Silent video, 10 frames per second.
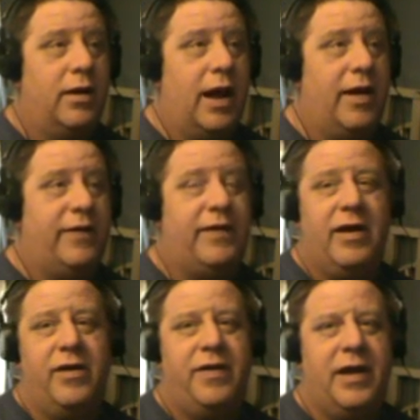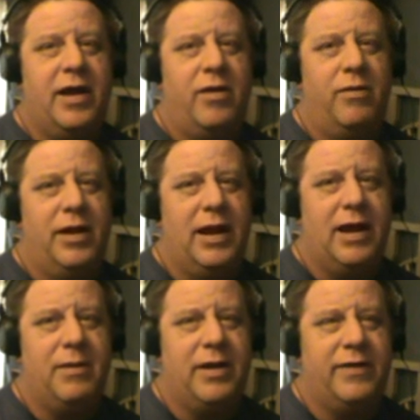Now, that's the other thing I don't really
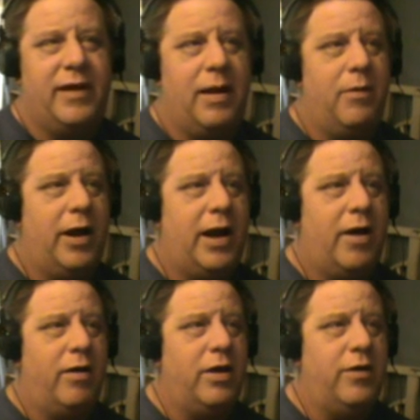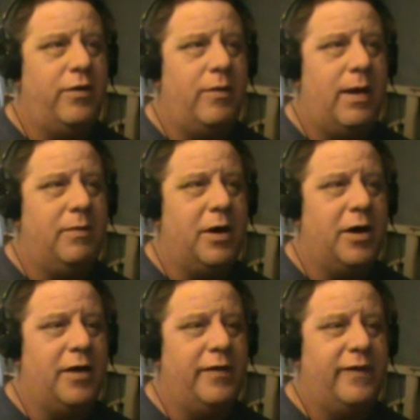like about this game right now. You do have
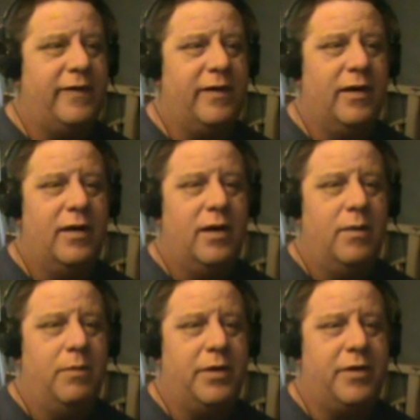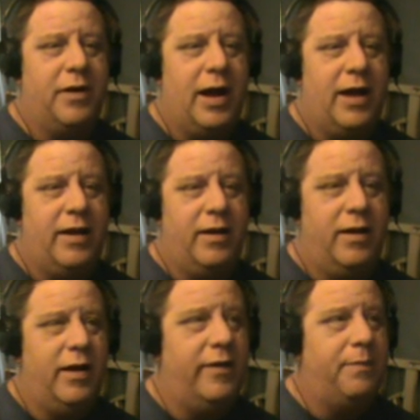guns, but they're not
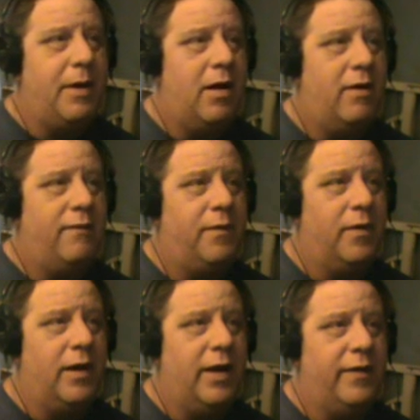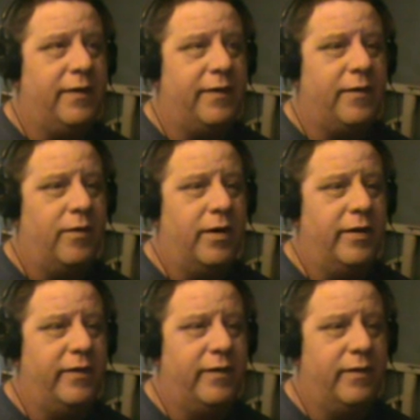as powerful as the
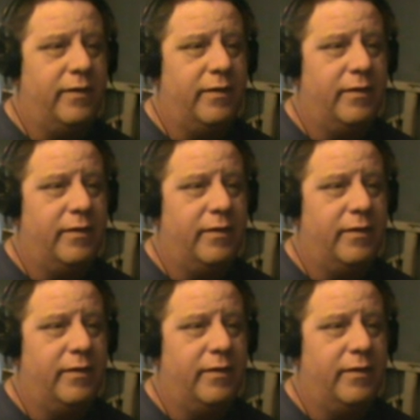swords.